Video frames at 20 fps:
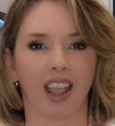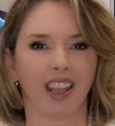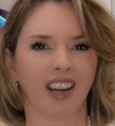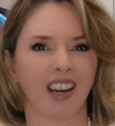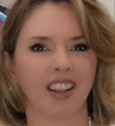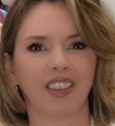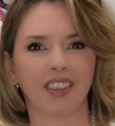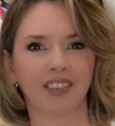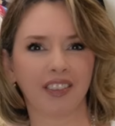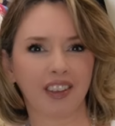And
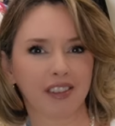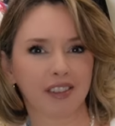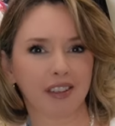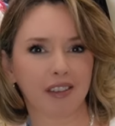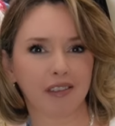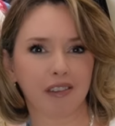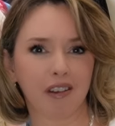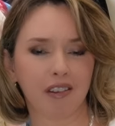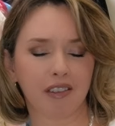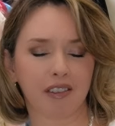I think that
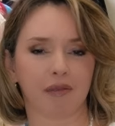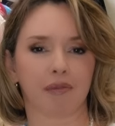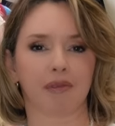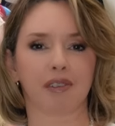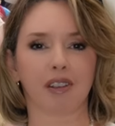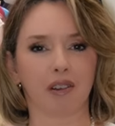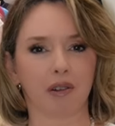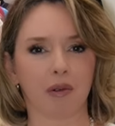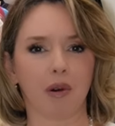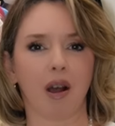sounds awesome,
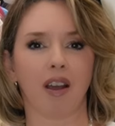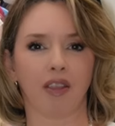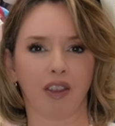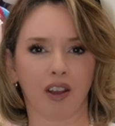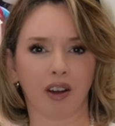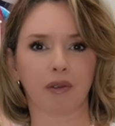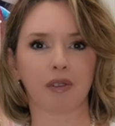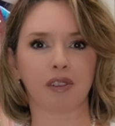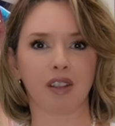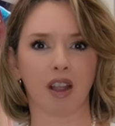so I
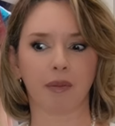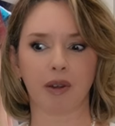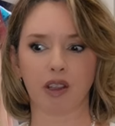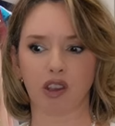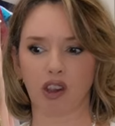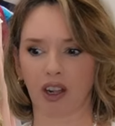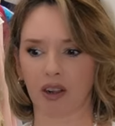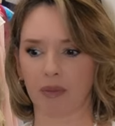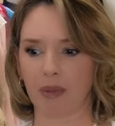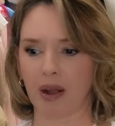thought it was time I
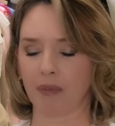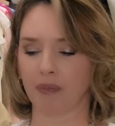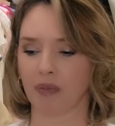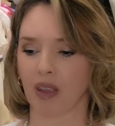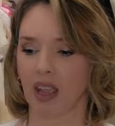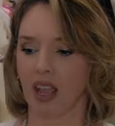check them out.